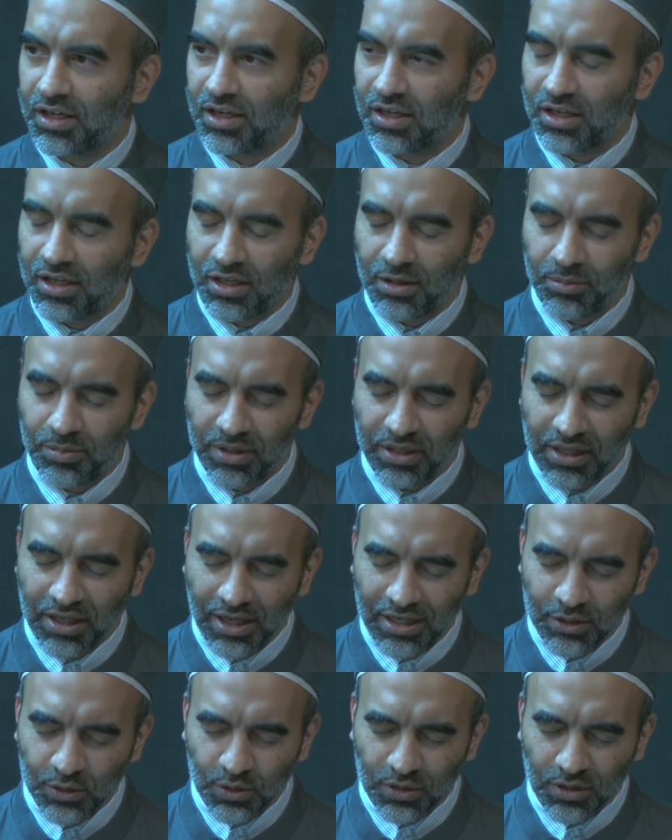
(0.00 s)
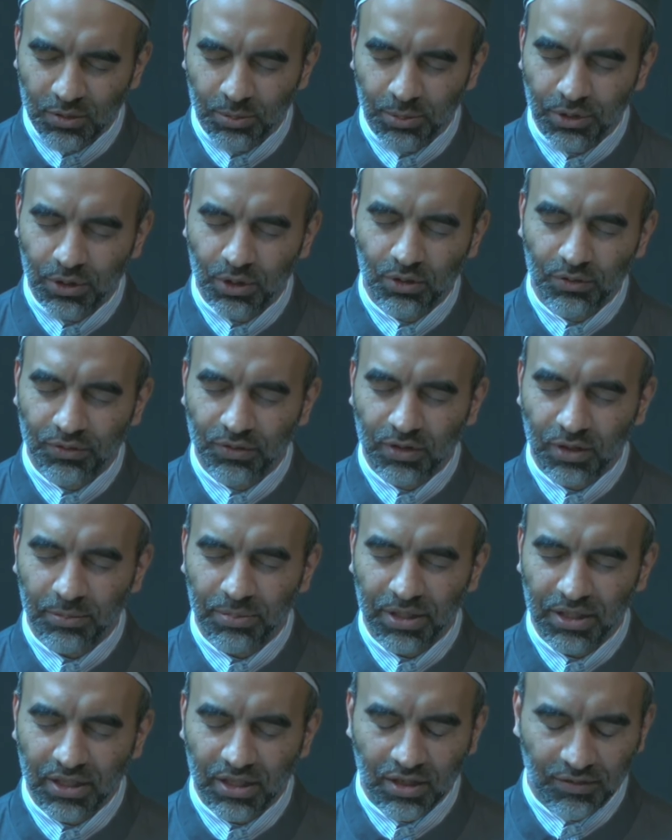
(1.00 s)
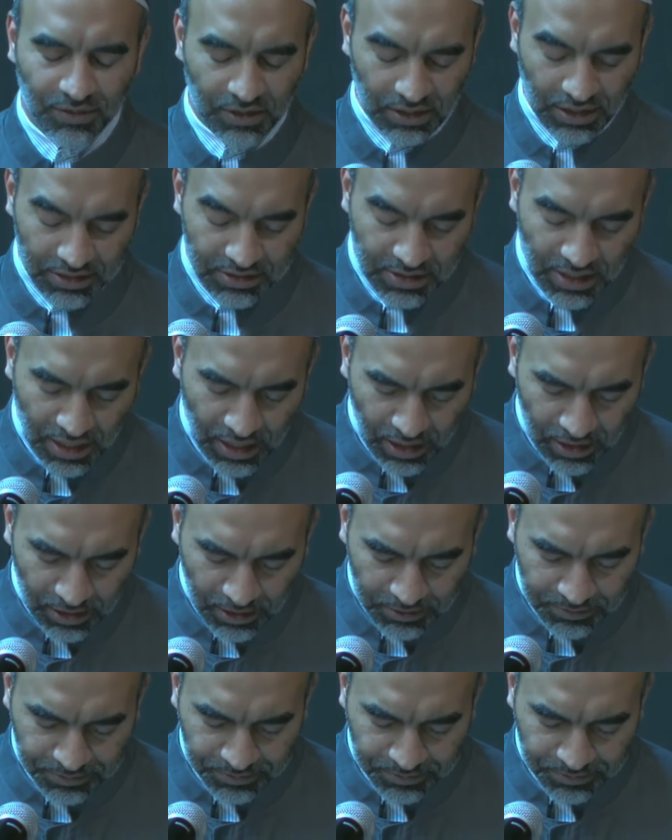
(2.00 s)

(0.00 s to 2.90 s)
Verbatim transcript: It begins with the beautiful opinion of Allah ta'ala.